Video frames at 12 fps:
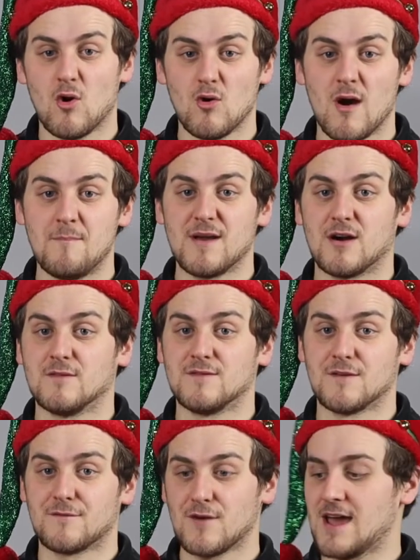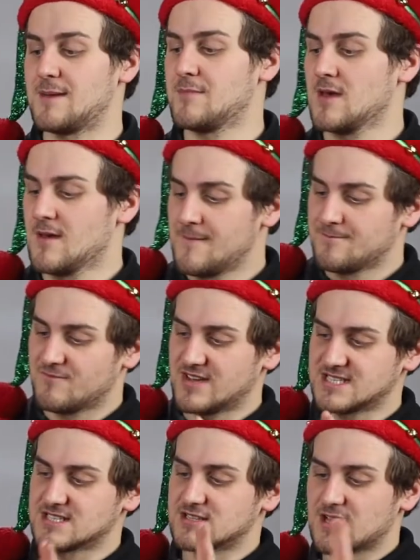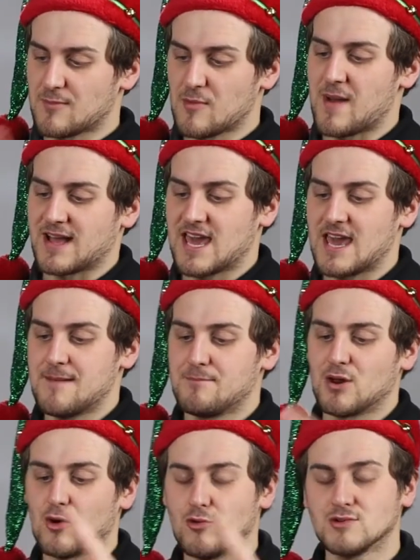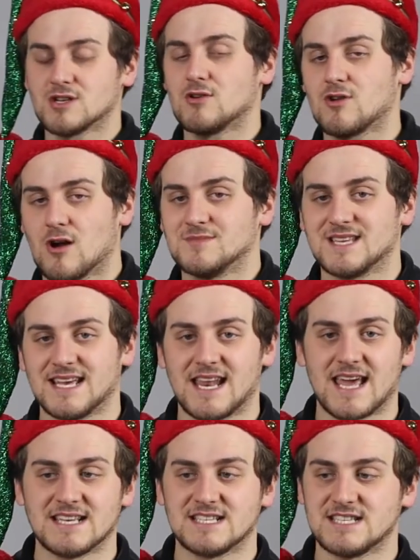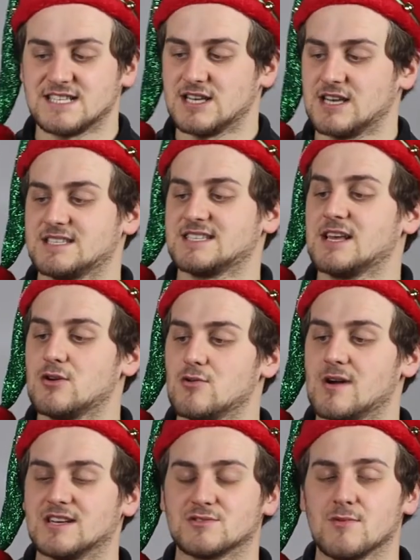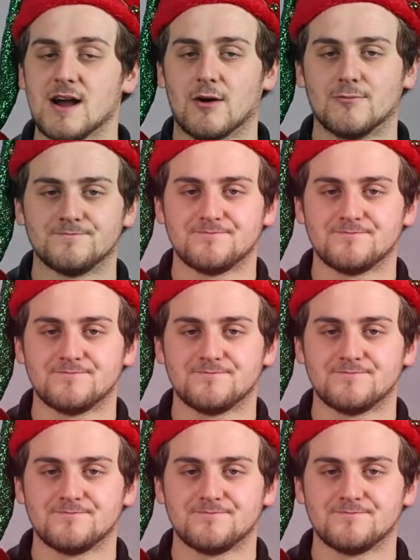or a bit of the frame. This is a double back here, but it also comes in a single as well.